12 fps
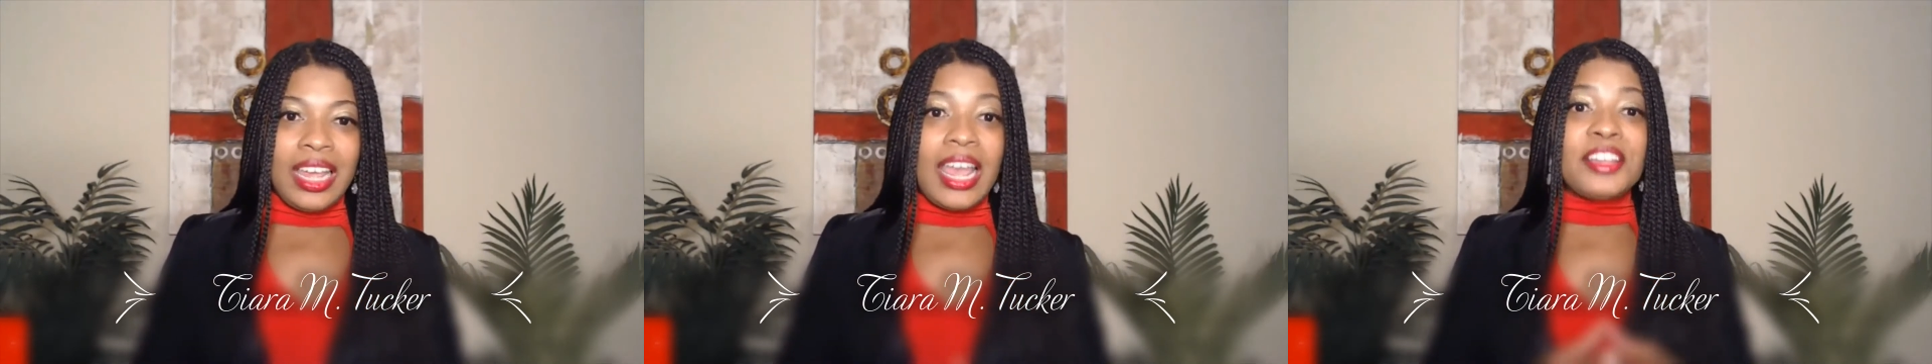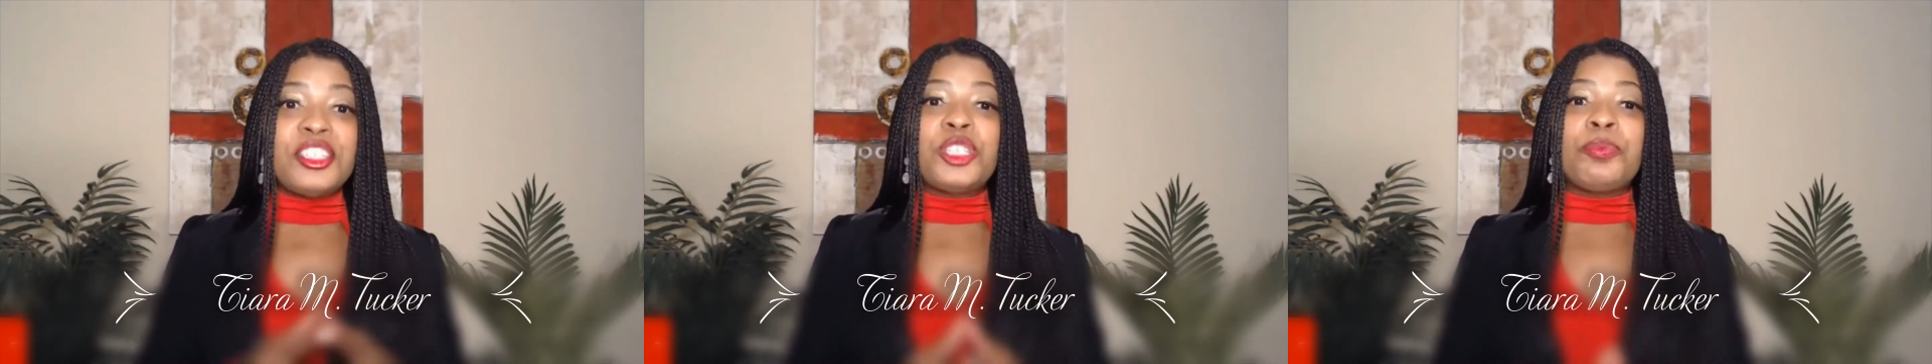
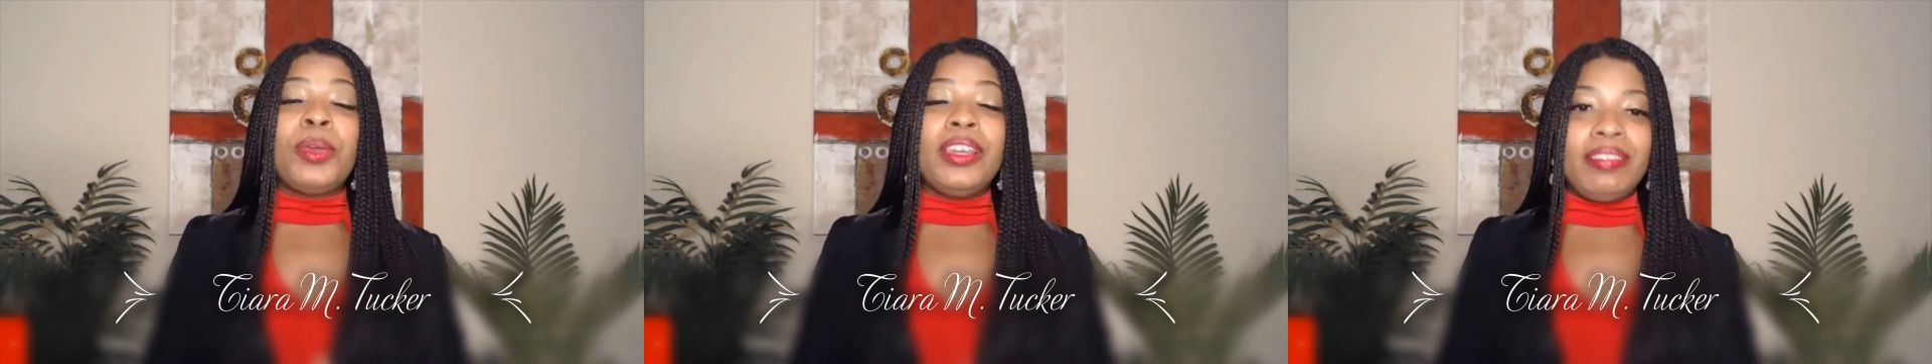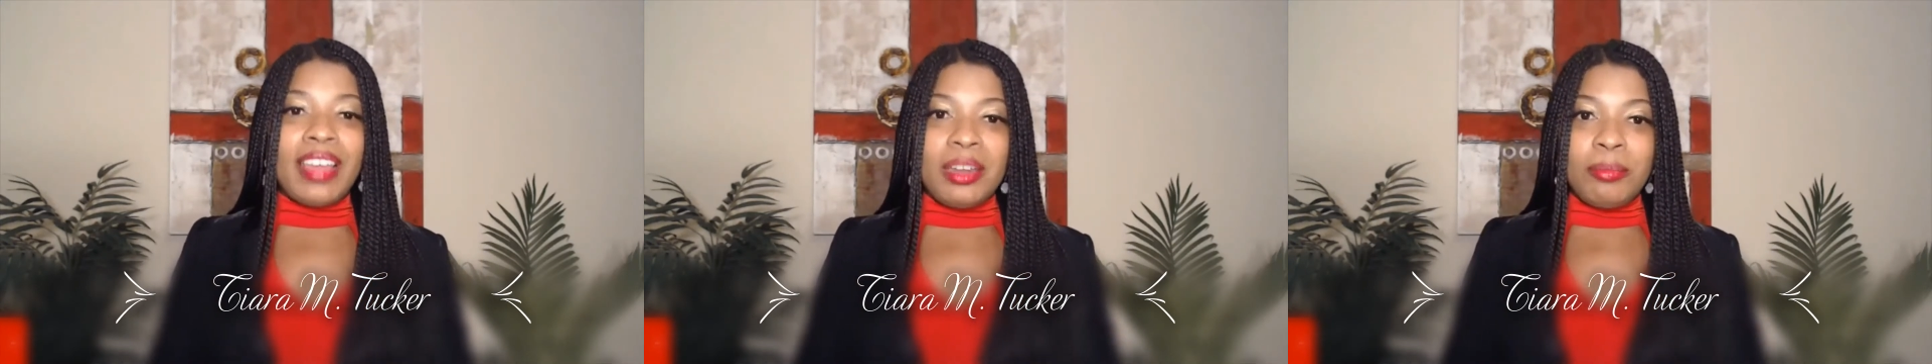and
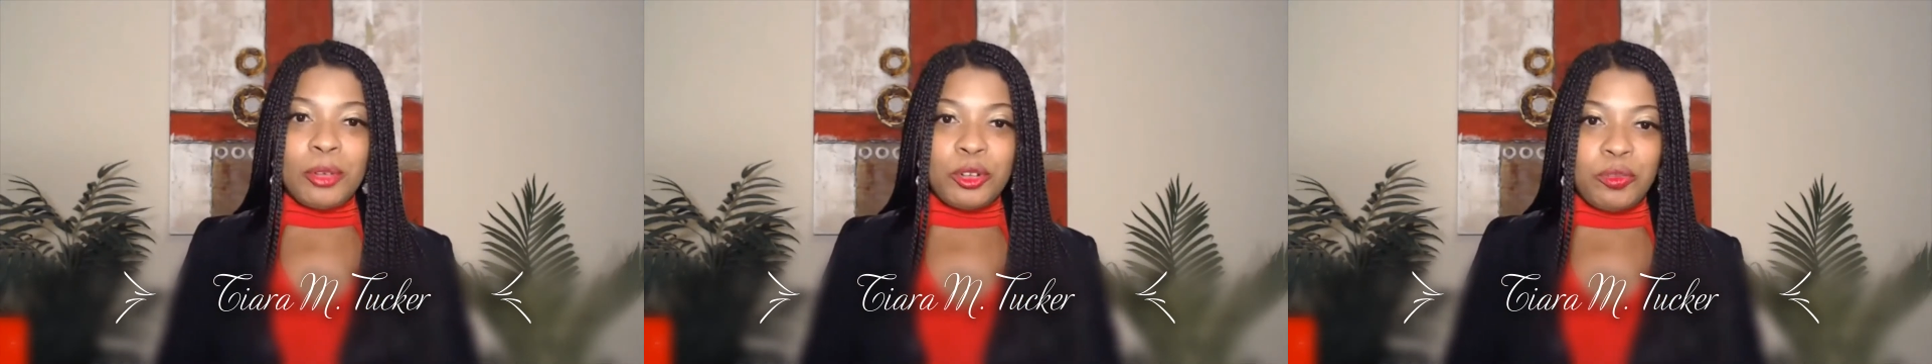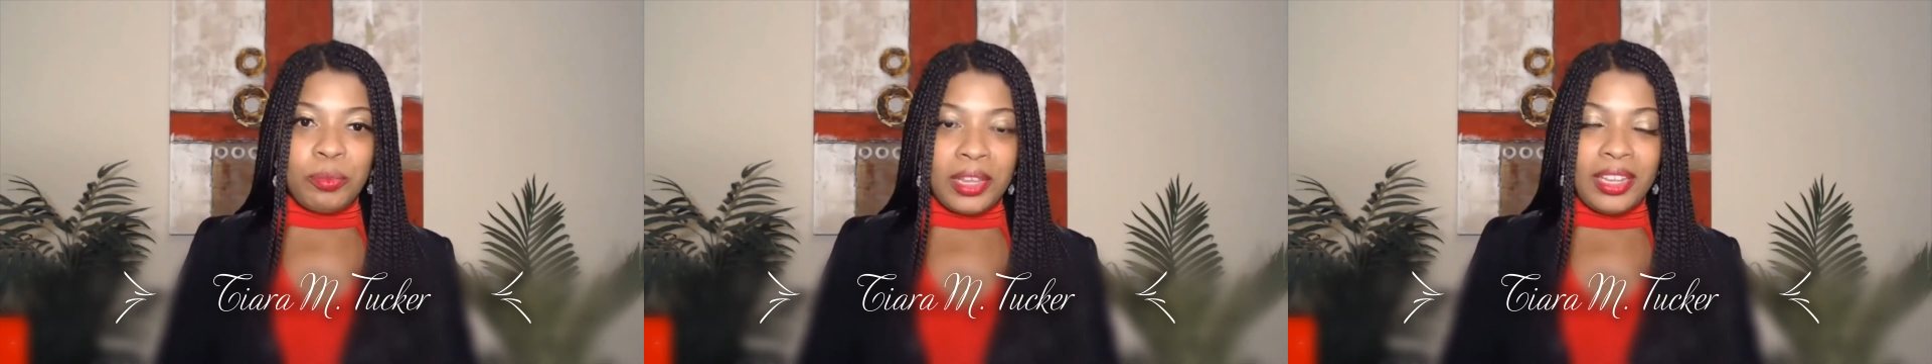Speak That
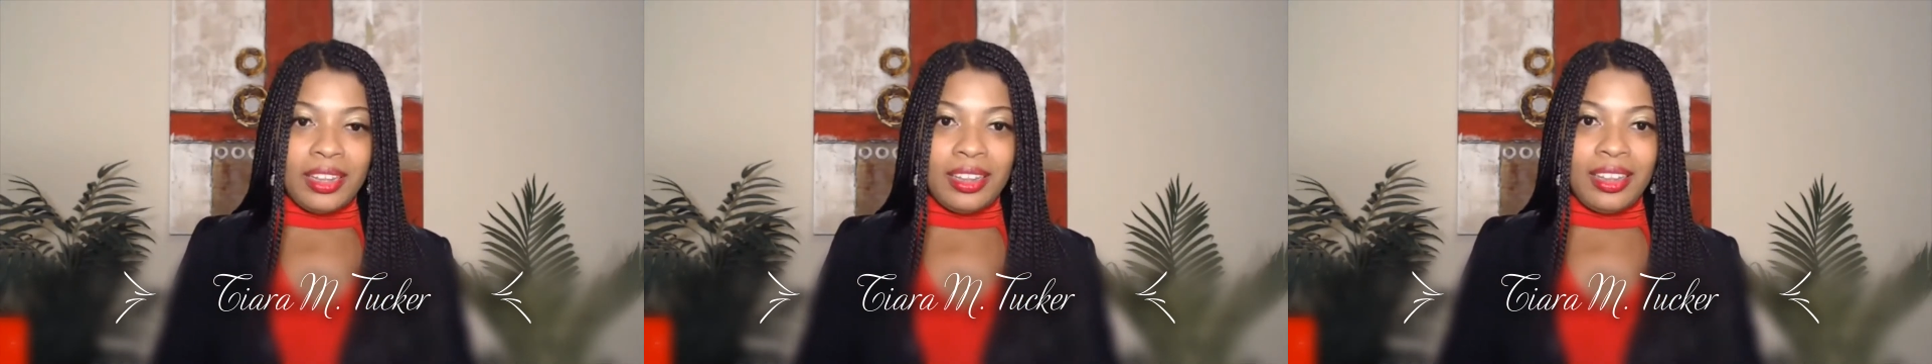Movement,